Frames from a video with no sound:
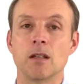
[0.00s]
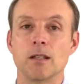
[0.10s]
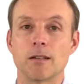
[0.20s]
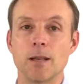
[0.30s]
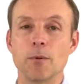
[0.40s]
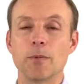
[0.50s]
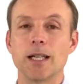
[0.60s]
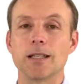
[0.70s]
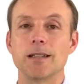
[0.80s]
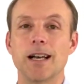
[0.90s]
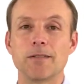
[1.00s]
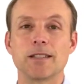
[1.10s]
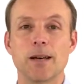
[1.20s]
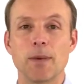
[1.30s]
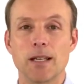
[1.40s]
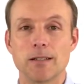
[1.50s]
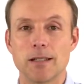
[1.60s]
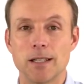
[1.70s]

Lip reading: Now keep in mind that lifestyle medicine